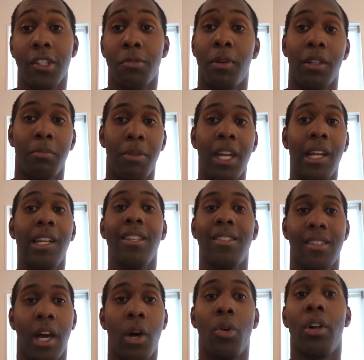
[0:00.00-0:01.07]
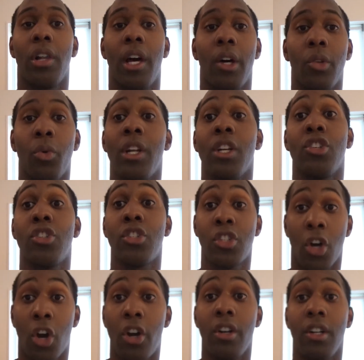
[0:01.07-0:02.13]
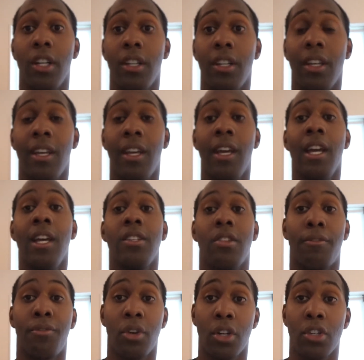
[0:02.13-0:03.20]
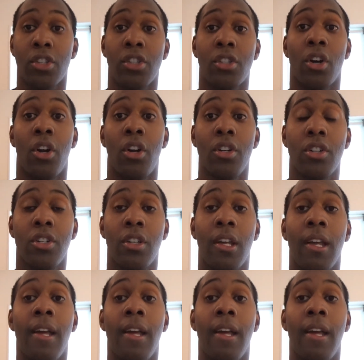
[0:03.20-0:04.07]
but mainly SoundCloud when I started. So if you're going to start,